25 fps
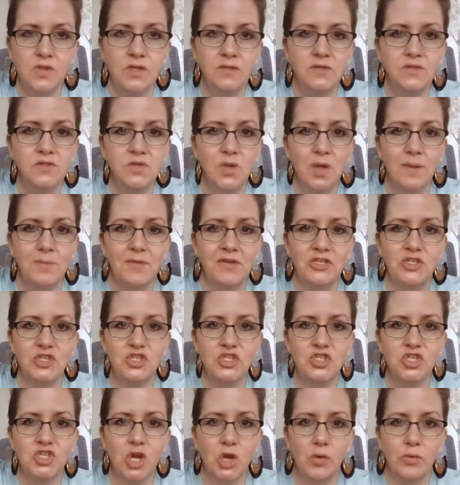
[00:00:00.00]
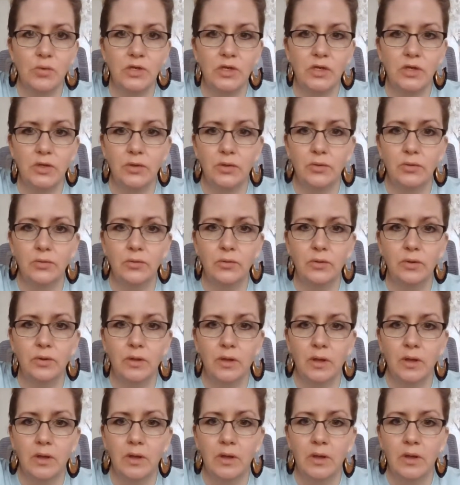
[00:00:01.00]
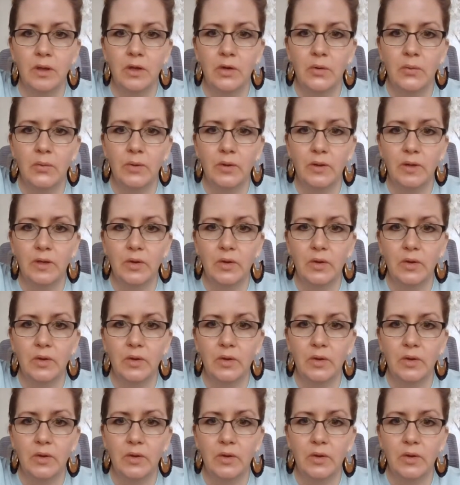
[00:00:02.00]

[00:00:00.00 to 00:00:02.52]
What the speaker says: So I'm going to show you really